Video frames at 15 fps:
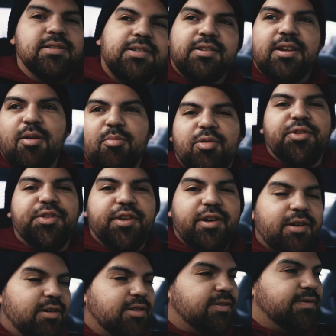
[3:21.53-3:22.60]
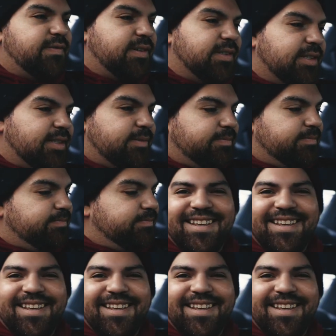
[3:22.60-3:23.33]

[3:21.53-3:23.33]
So now both our cars are f***ed up.